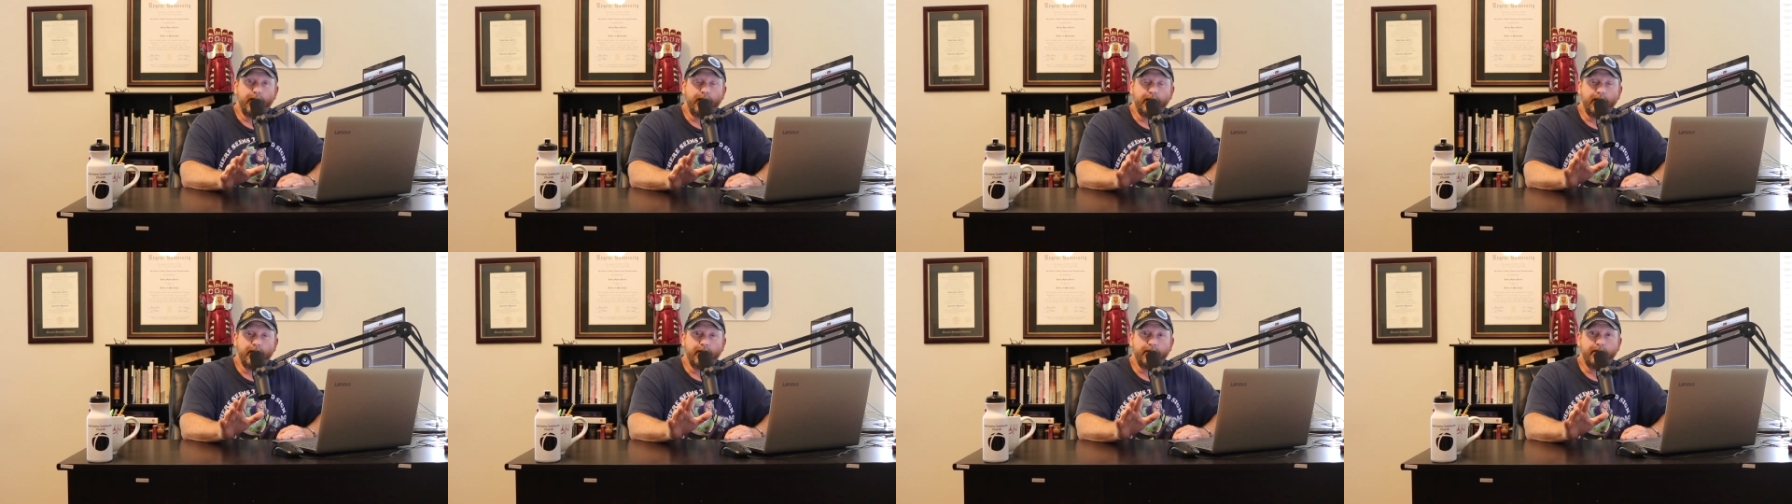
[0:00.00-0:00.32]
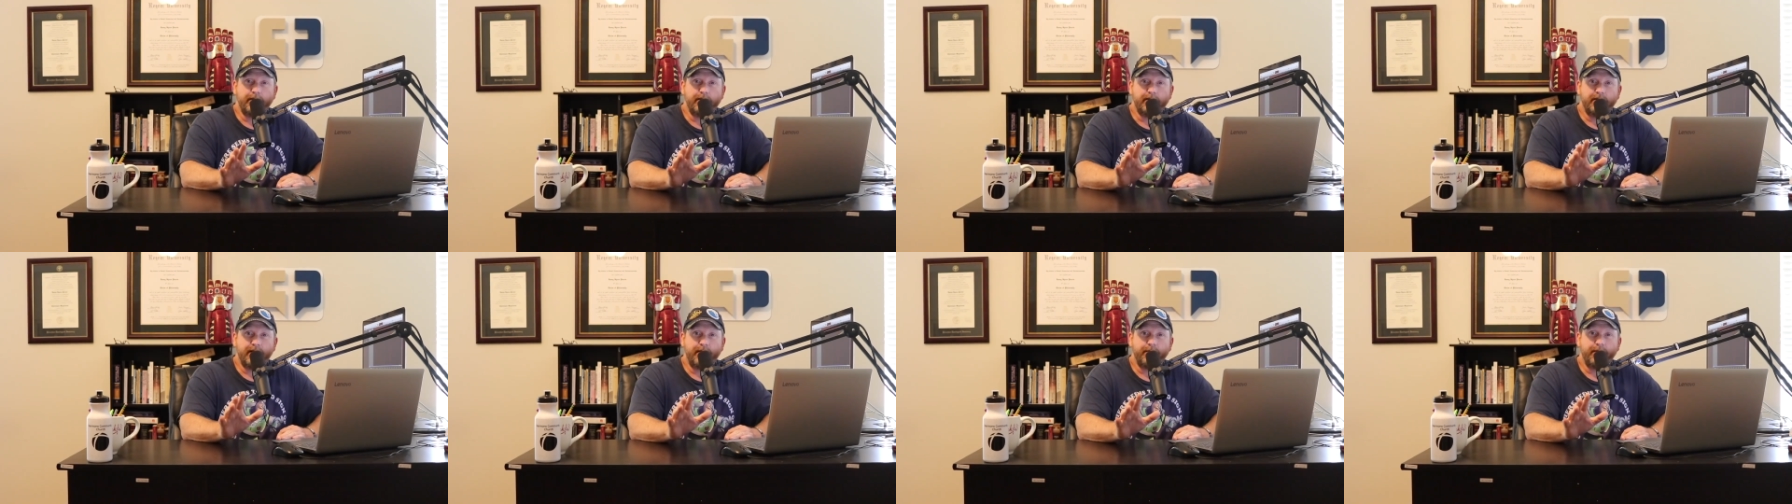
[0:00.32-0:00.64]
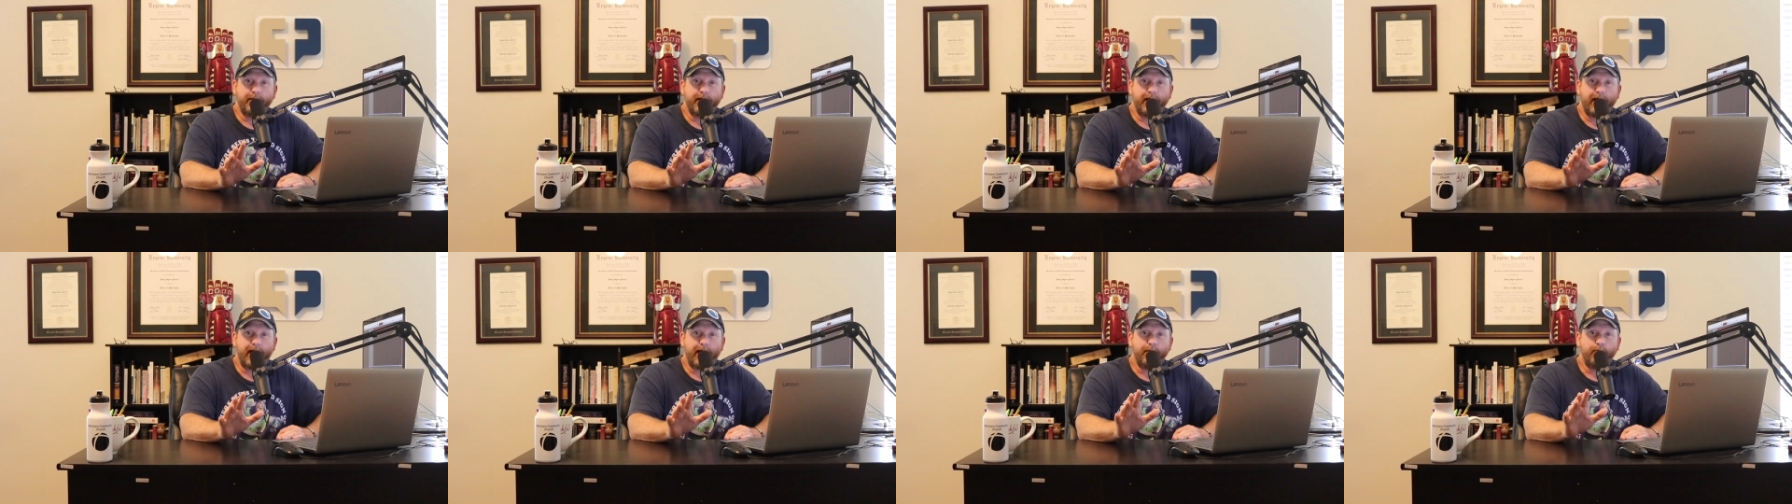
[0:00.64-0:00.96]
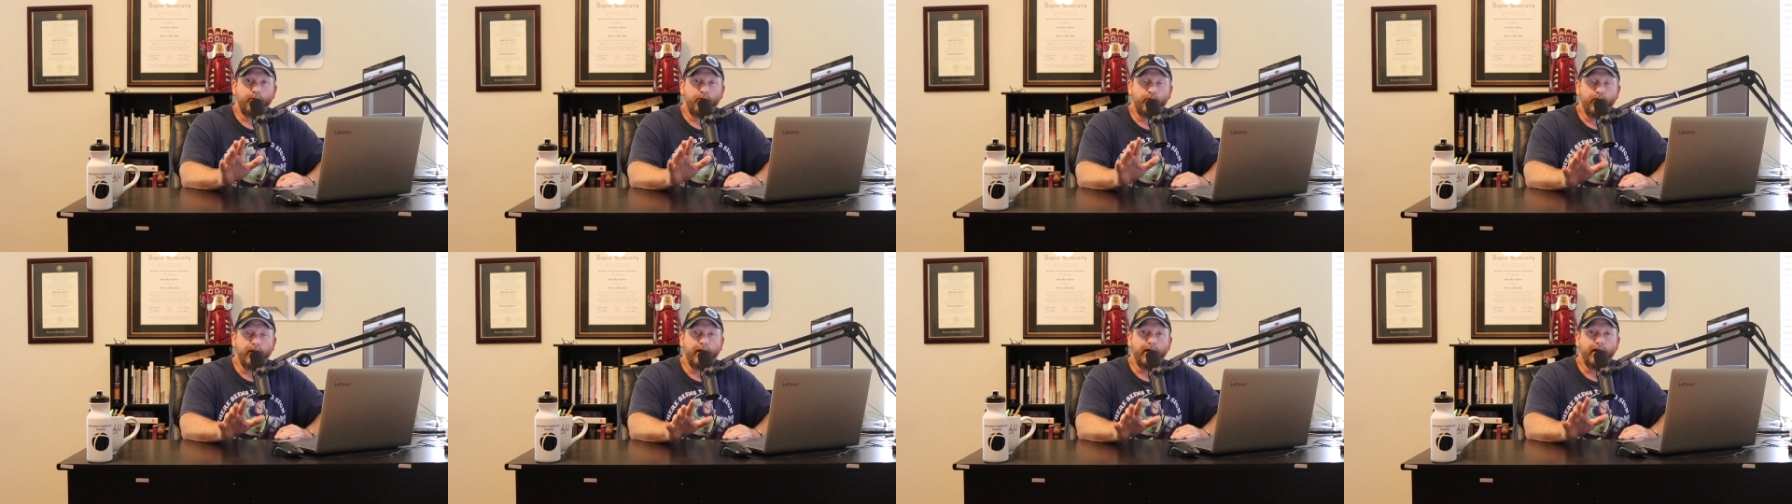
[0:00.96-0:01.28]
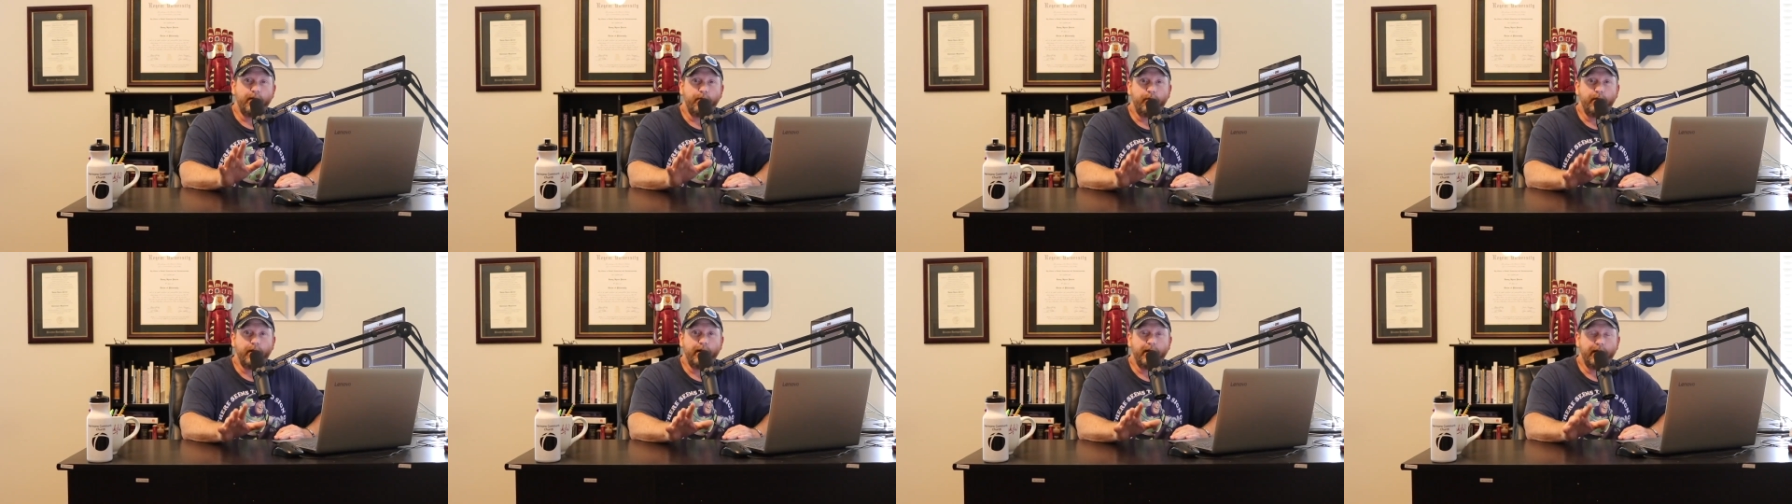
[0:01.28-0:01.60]
And this is something I'm
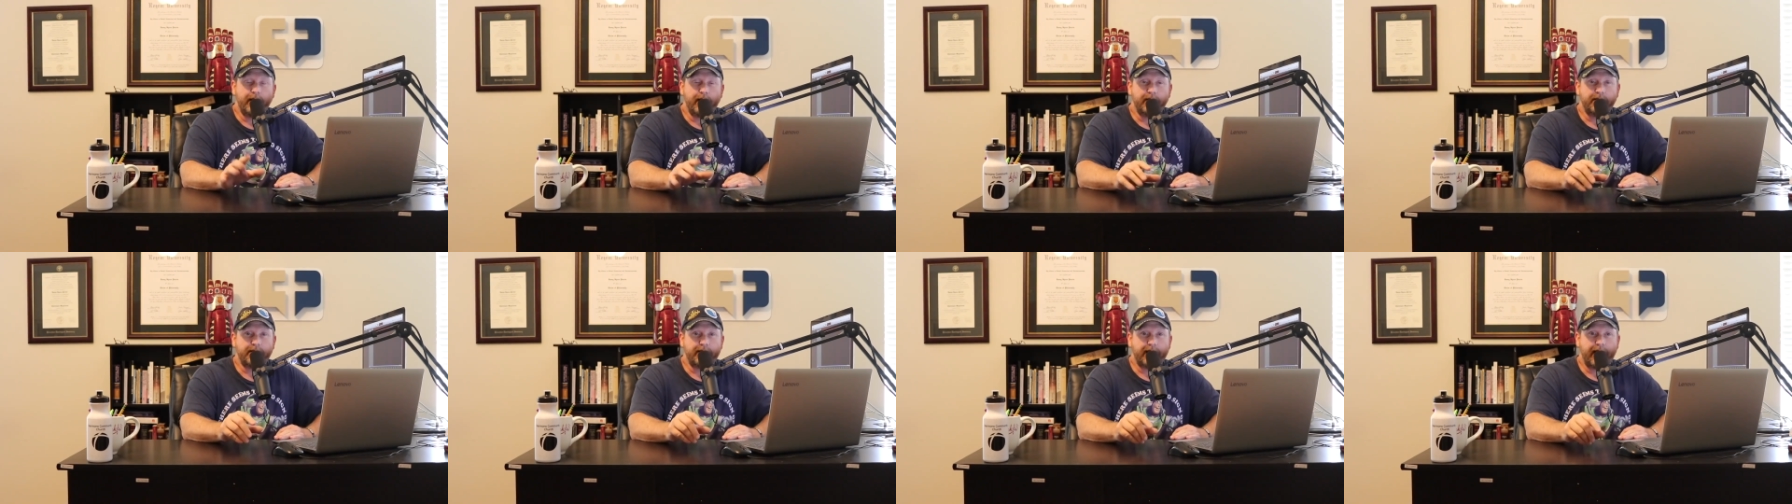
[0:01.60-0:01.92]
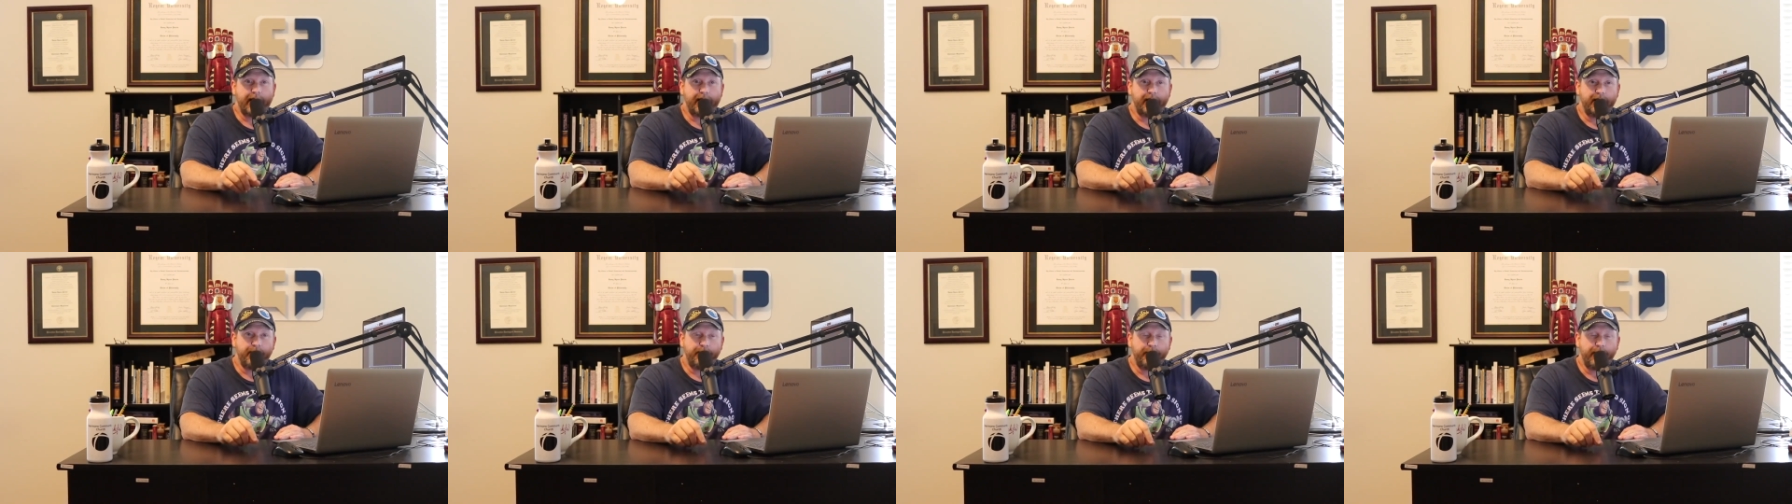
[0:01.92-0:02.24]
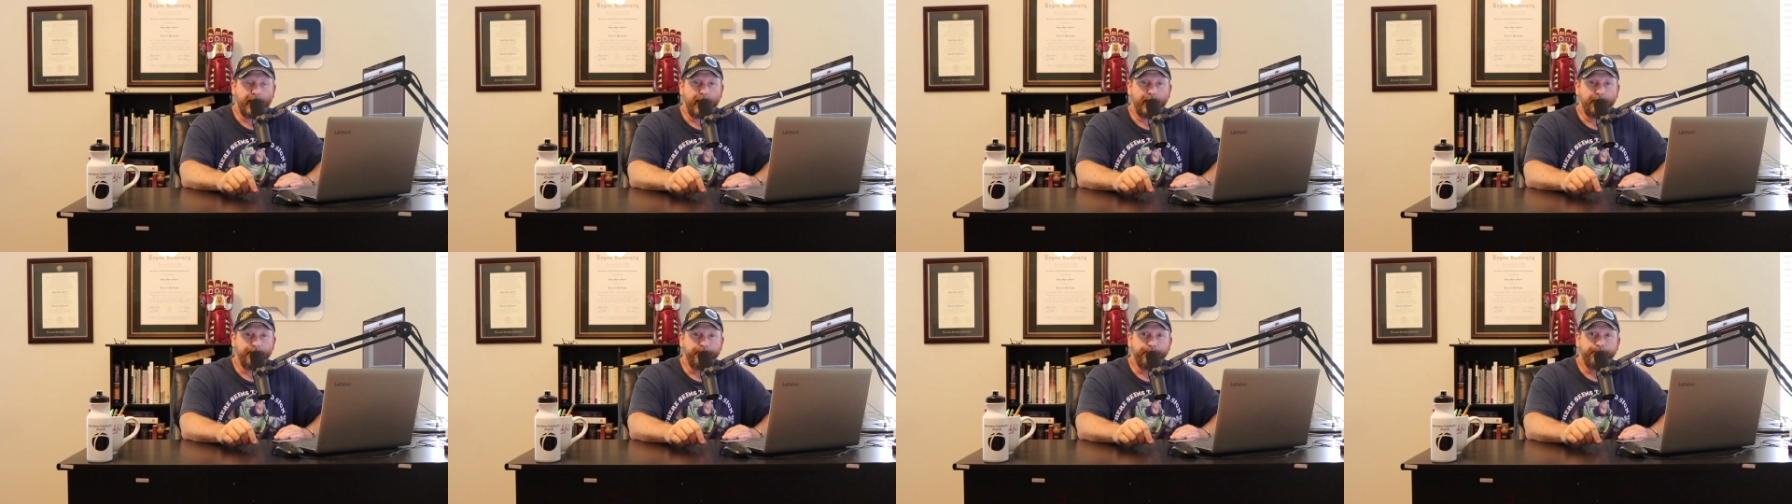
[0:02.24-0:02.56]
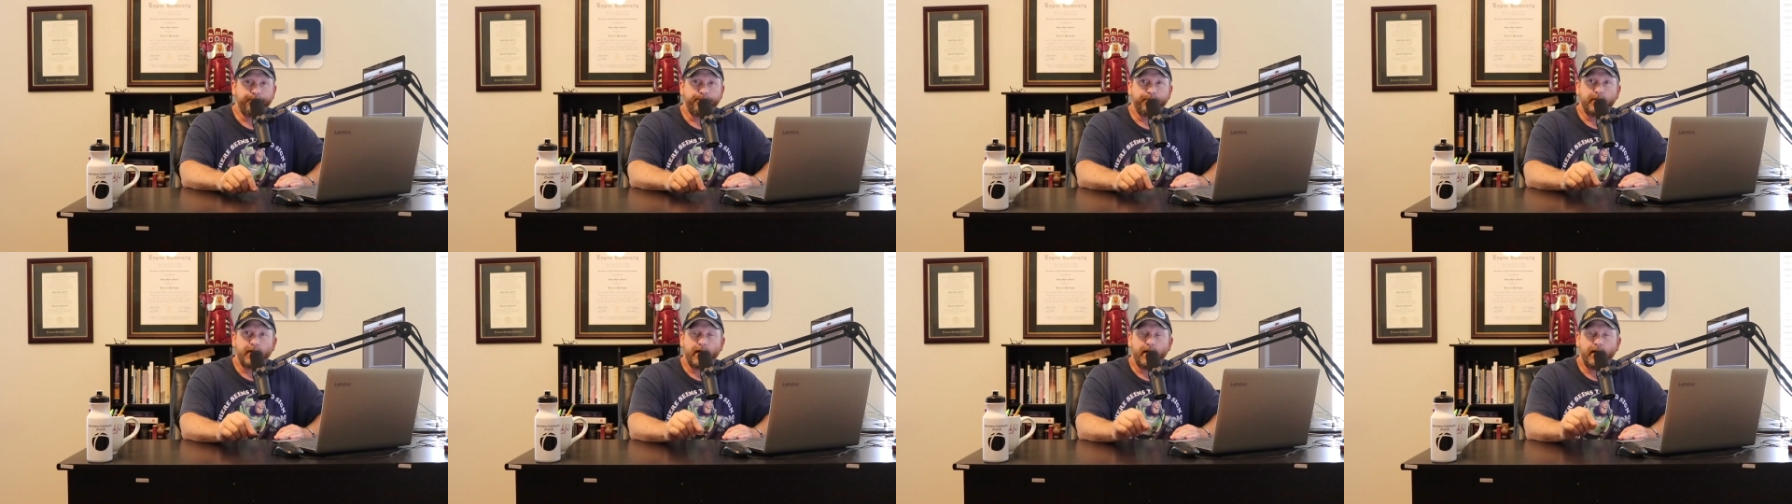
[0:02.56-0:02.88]
really, really excited about.